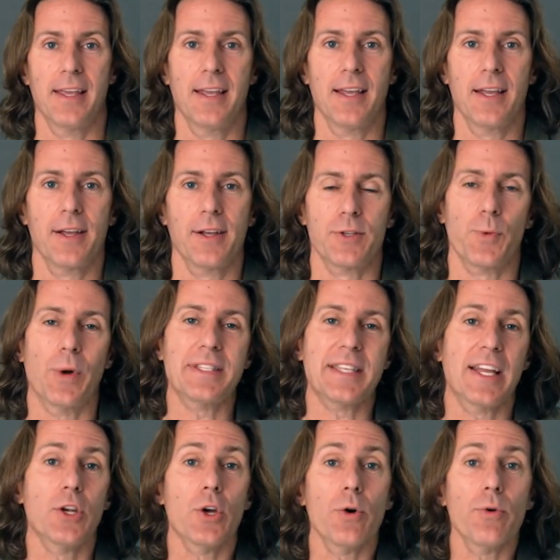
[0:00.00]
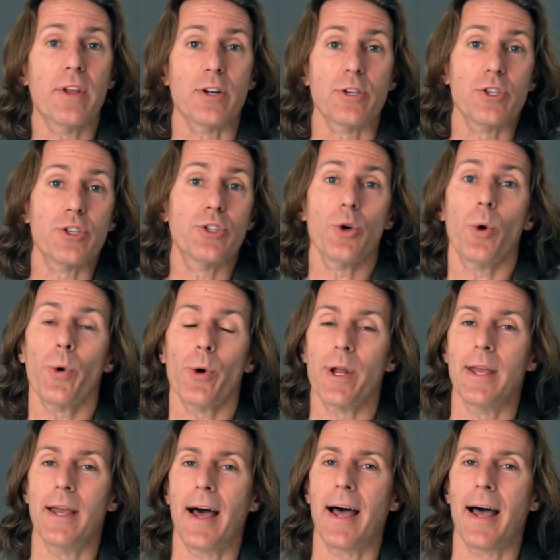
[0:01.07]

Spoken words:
Because once I know their story,